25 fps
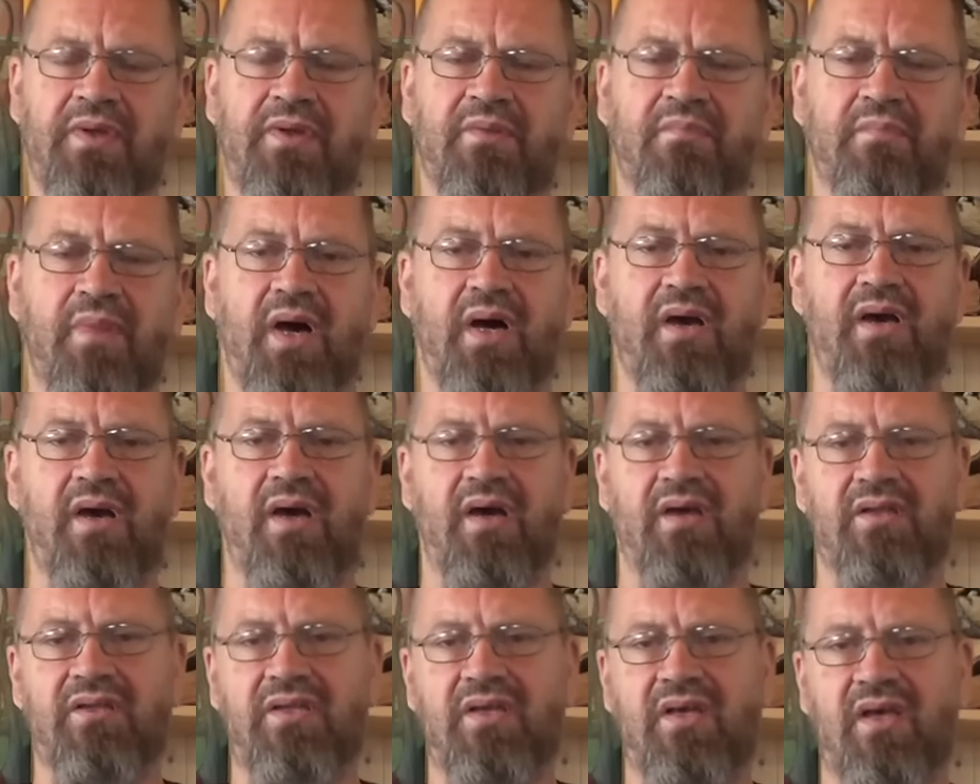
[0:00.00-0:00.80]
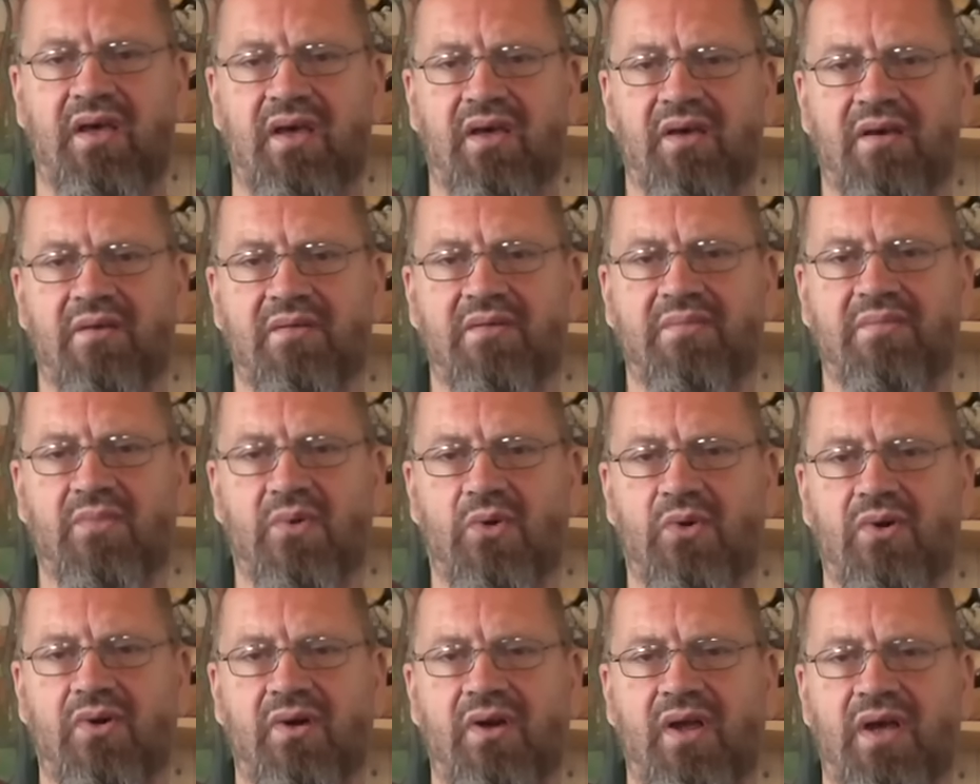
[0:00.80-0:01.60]
my idea,
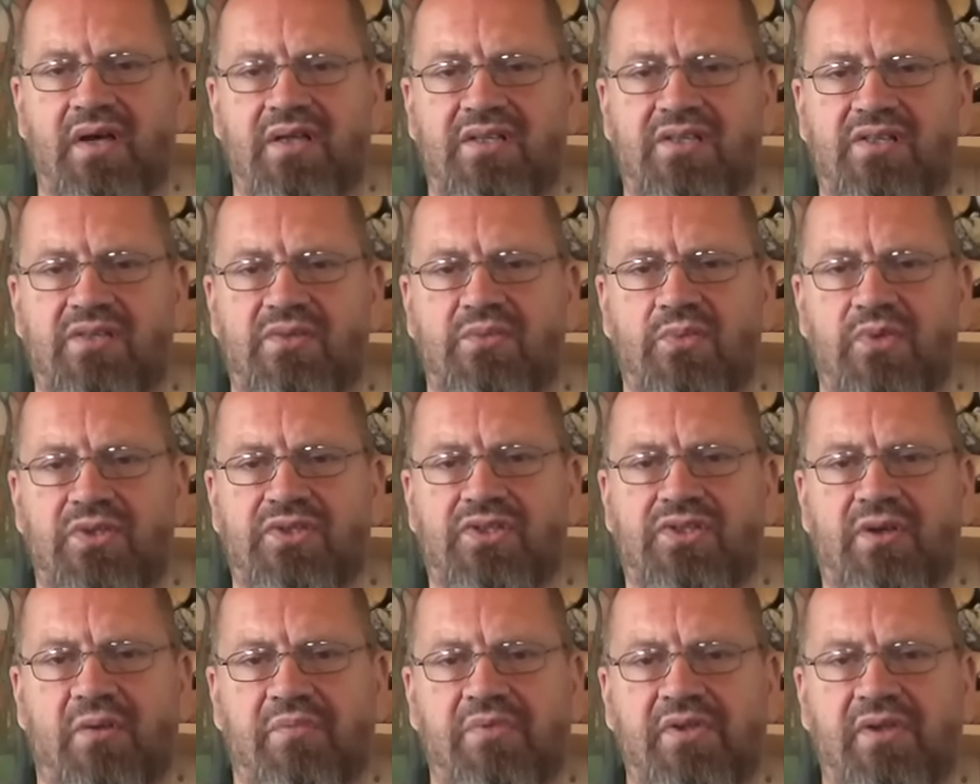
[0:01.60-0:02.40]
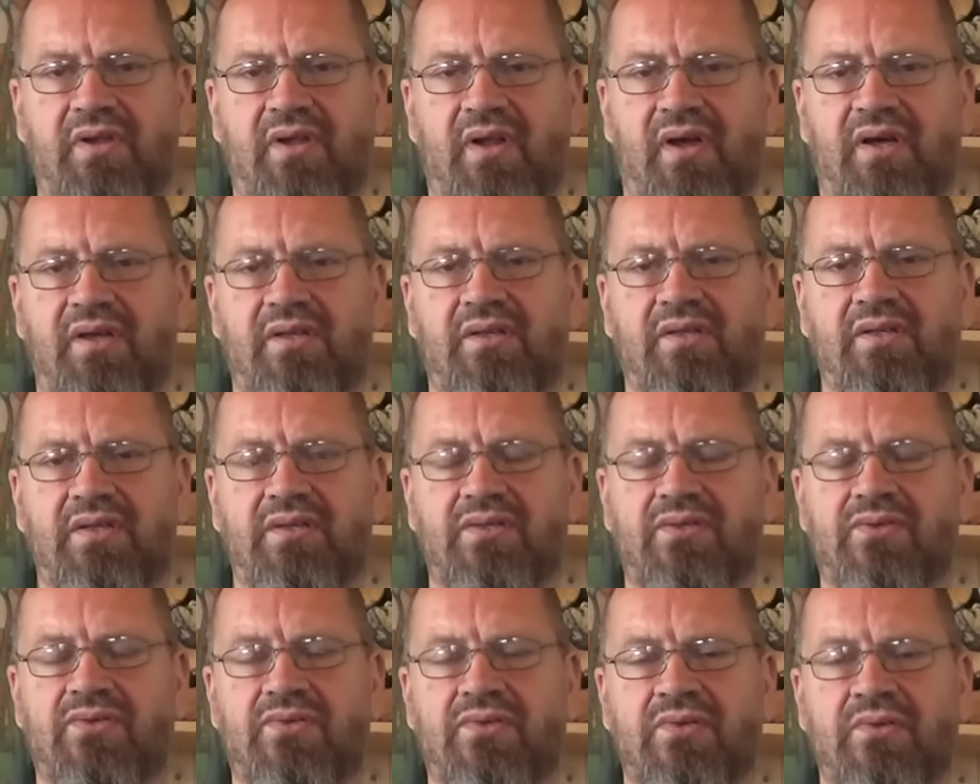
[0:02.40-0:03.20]
more or less, was something like
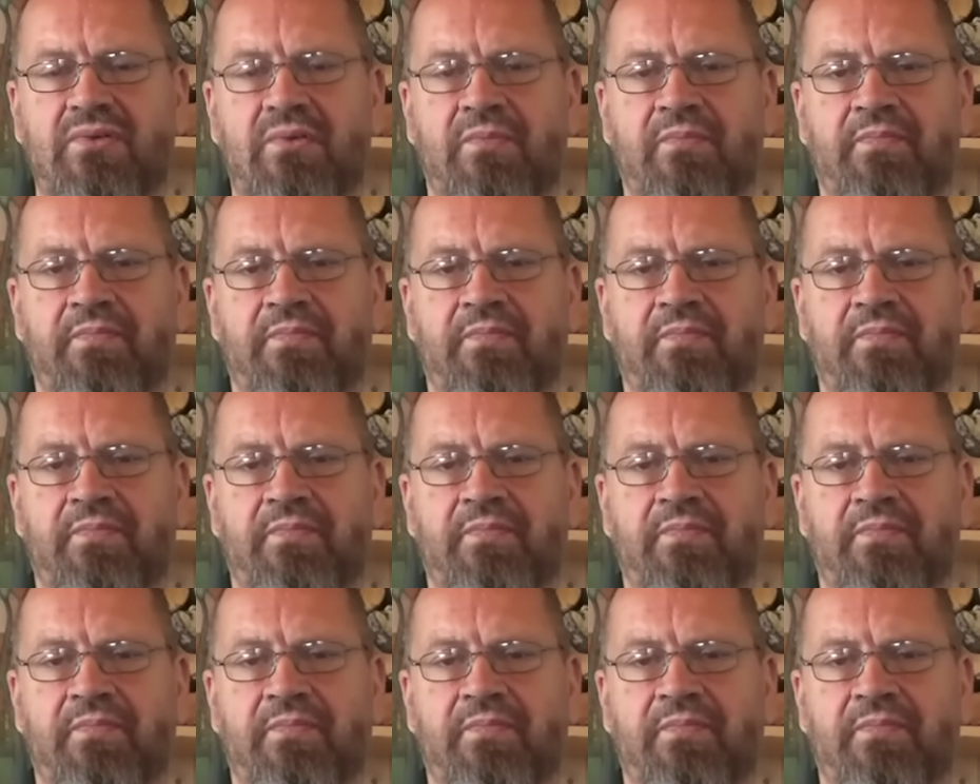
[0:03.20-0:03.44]
this.